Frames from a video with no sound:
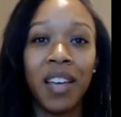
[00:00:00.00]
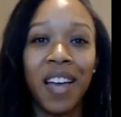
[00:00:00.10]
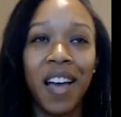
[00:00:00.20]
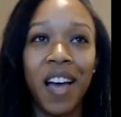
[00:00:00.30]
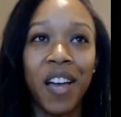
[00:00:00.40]

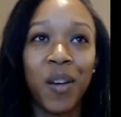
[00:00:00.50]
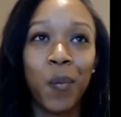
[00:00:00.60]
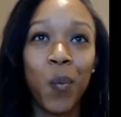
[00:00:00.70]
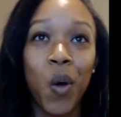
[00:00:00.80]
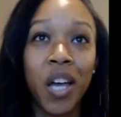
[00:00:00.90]
I am
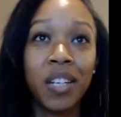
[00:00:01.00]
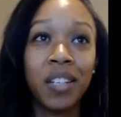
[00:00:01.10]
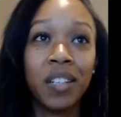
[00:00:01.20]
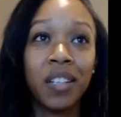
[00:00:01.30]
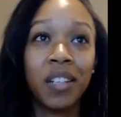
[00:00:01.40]
one
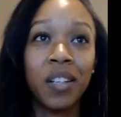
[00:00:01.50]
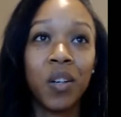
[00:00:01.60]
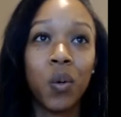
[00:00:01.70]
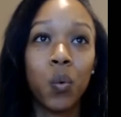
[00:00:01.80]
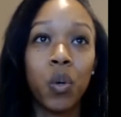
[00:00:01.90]

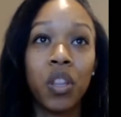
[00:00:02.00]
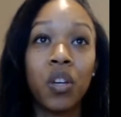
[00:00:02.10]
with the